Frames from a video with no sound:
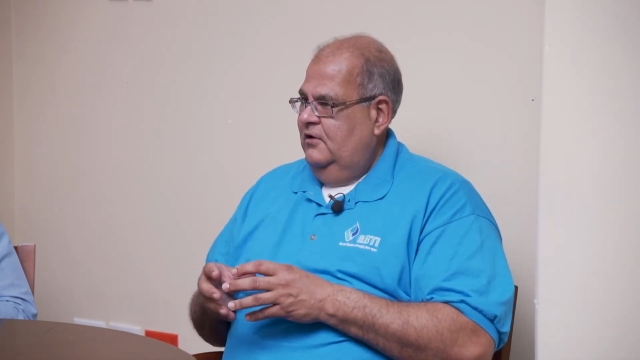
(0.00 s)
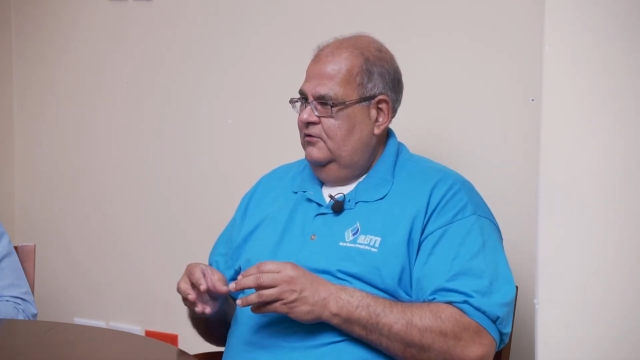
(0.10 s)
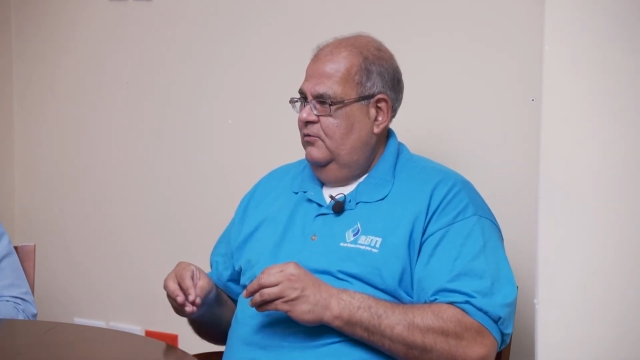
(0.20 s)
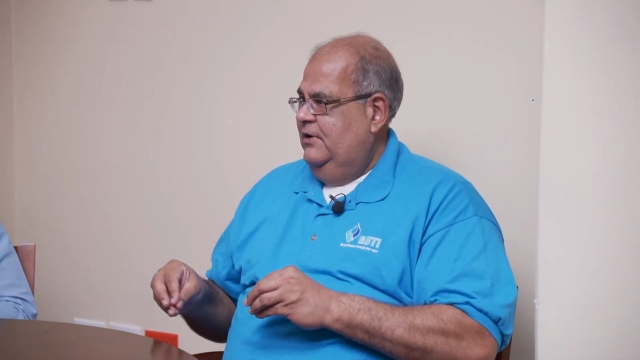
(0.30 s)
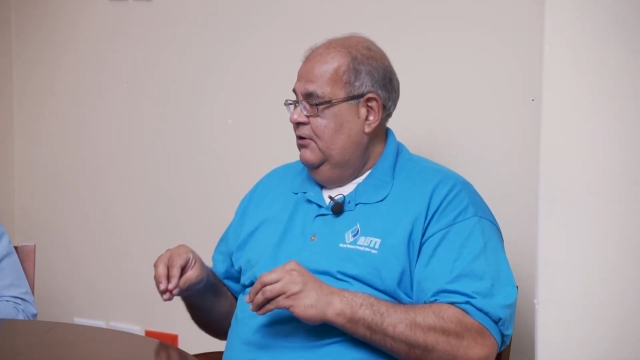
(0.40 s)

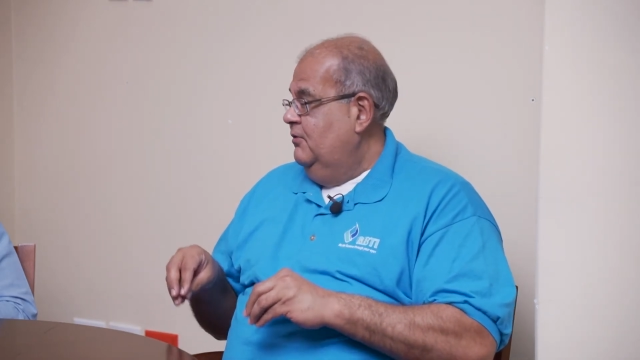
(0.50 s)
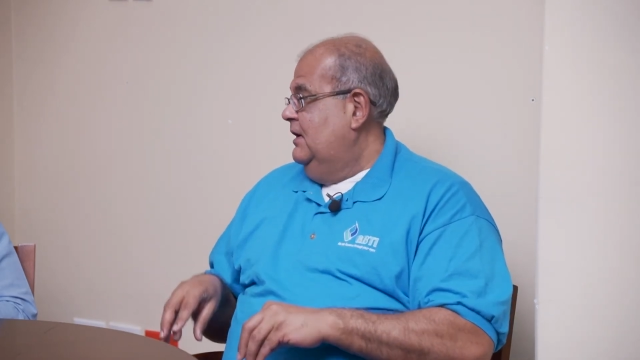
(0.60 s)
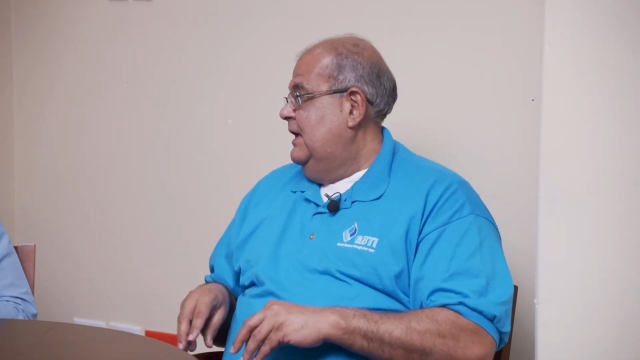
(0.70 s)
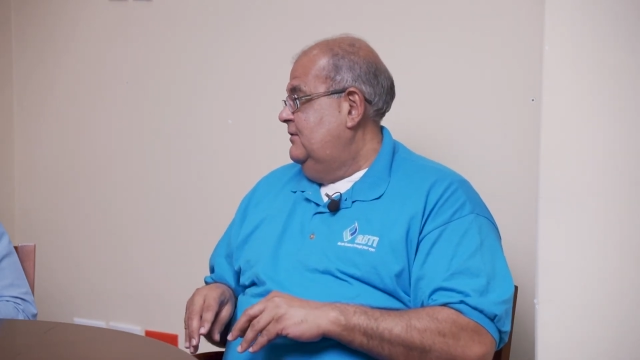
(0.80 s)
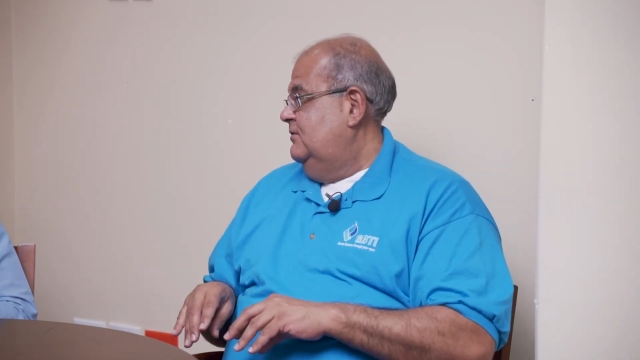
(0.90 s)
So we're the
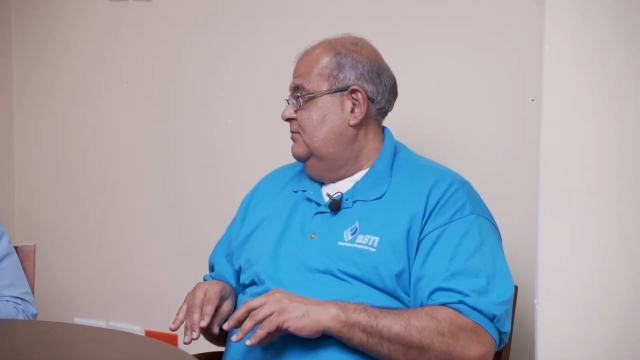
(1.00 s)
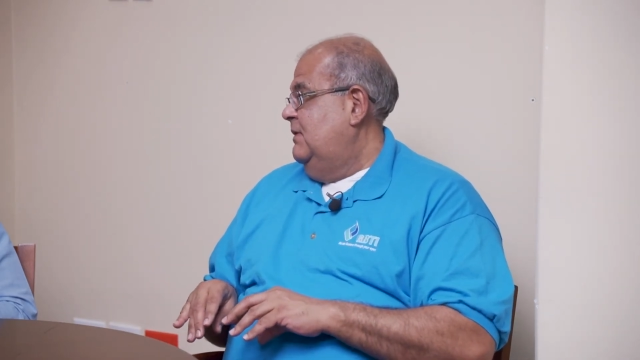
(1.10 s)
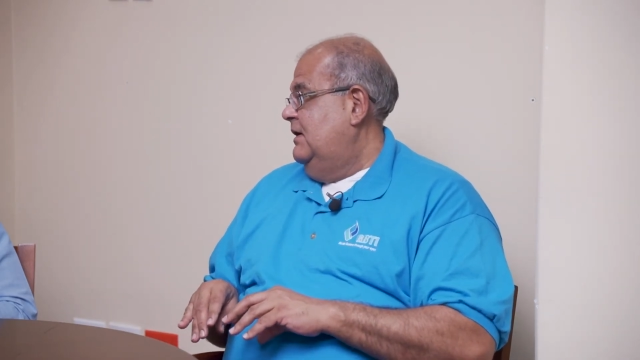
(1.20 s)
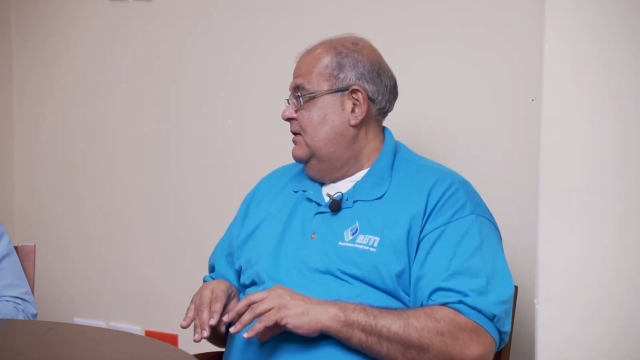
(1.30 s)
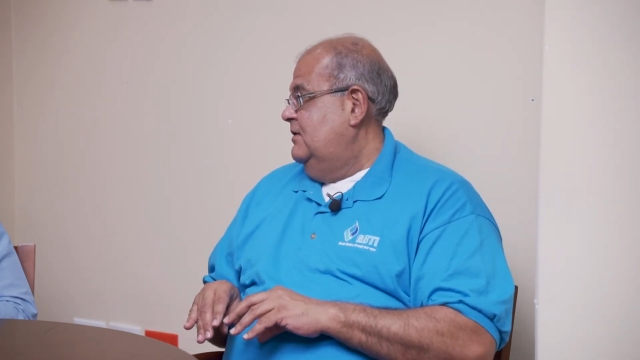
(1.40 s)
only licensed
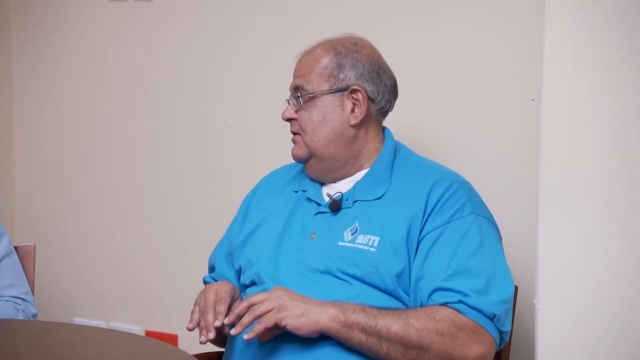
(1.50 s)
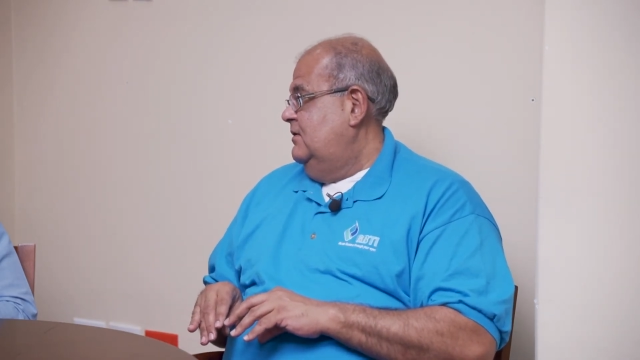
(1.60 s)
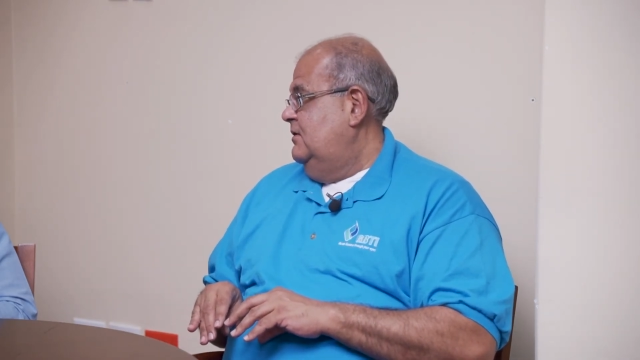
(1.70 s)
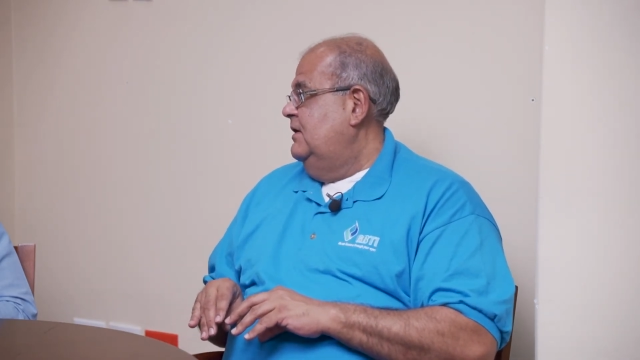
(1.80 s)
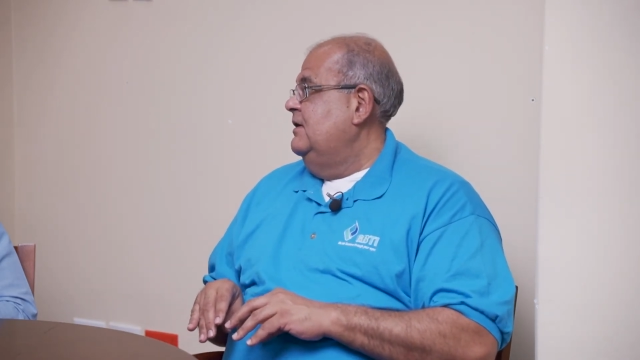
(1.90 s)
bank
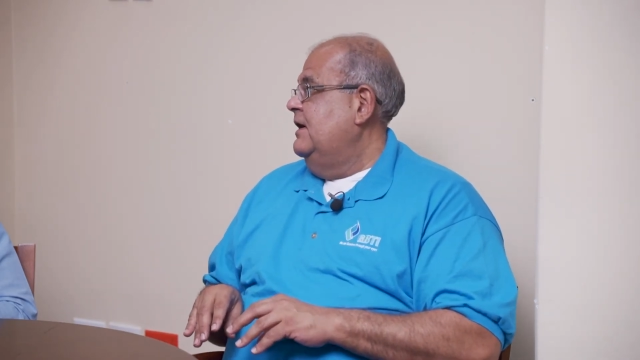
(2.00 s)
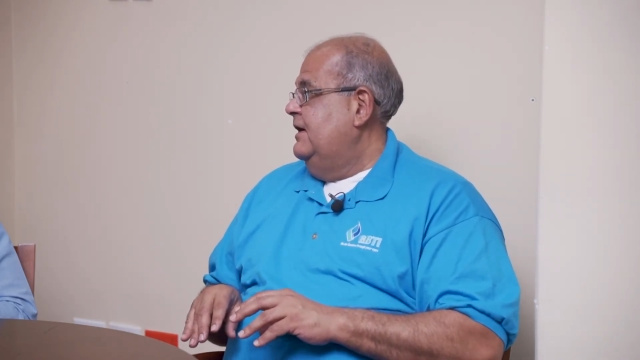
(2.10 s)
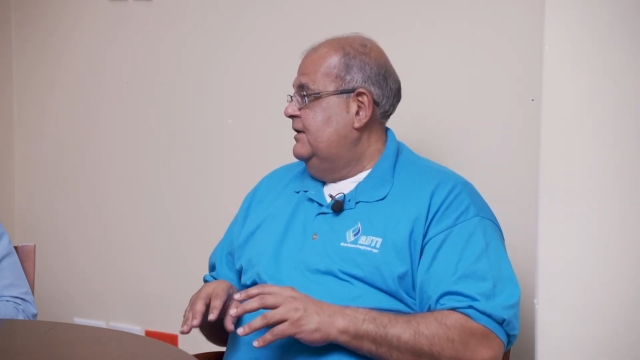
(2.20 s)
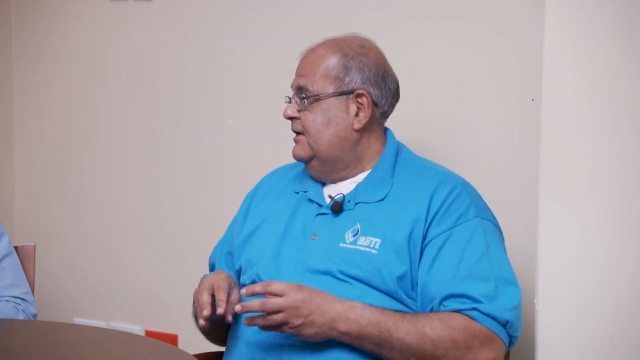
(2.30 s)
in Guyana